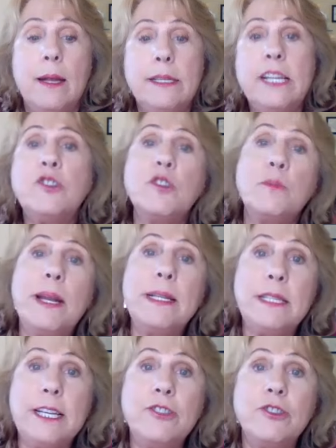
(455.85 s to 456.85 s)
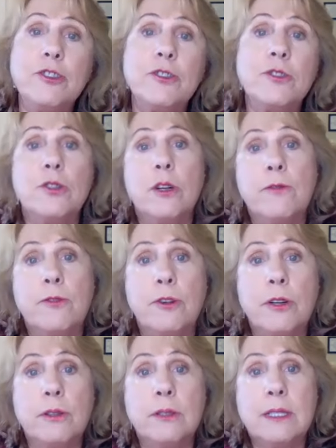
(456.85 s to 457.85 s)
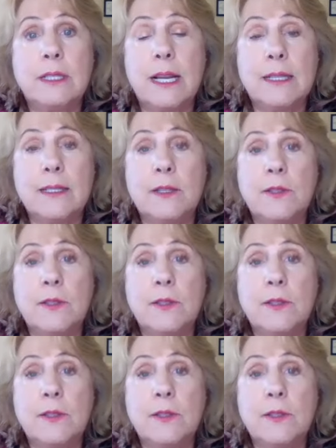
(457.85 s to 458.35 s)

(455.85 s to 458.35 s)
Teachers Pay Teachers, look for Dyslexia